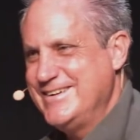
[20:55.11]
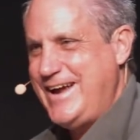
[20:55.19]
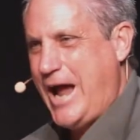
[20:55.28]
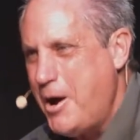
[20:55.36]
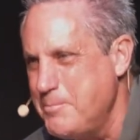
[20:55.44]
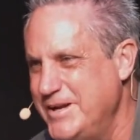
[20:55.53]

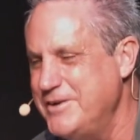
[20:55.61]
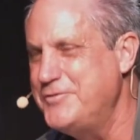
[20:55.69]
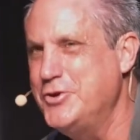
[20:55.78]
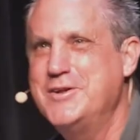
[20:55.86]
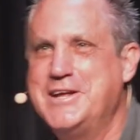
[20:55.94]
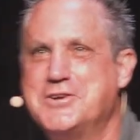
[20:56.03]
How many of
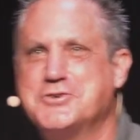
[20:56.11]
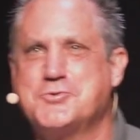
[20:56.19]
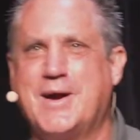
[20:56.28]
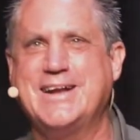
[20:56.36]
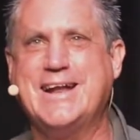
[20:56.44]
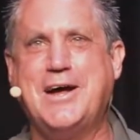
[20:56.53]
you leaders
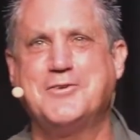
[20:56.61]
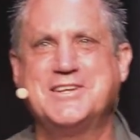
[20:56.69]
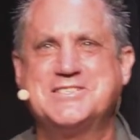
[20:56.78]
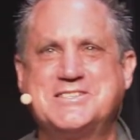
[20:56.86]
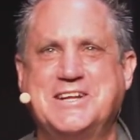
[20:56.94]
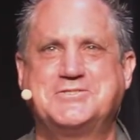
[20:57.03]
right now
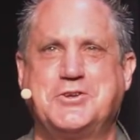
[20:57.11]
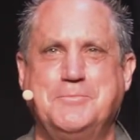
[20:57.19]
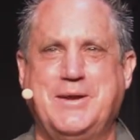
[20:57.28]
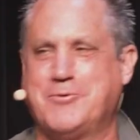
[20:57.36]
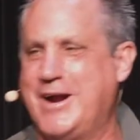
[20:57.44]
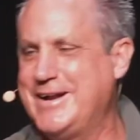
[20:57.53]
listening to
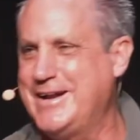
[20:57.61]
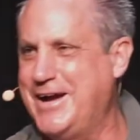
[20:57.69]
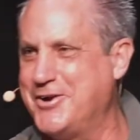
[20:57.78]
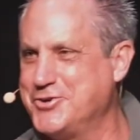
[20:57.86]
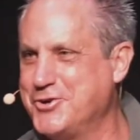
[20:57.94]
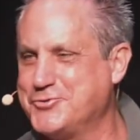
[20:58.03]
me right
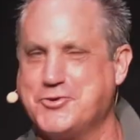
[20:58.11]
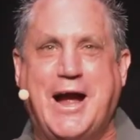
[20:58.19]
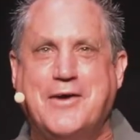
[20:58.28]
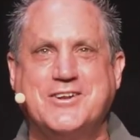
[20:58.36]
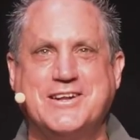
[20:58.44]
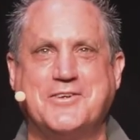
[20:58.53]
now, you're
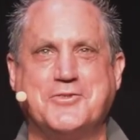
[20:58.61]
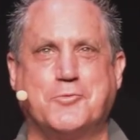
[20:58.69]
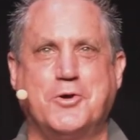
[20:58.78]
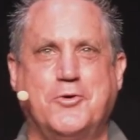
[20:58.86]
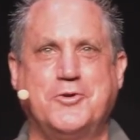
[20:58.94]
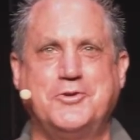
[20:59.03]
driving down the
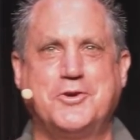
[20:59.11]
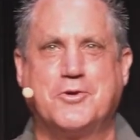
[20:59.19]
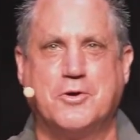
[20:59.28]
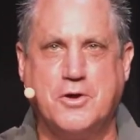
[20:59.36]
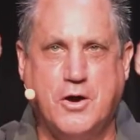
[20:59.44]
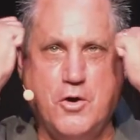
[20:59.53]
road and you're
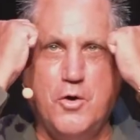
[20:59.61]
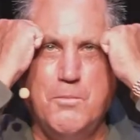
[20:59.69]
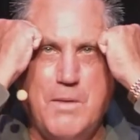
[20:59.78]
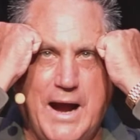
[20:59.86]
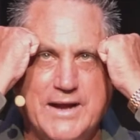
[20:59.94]
going, oh my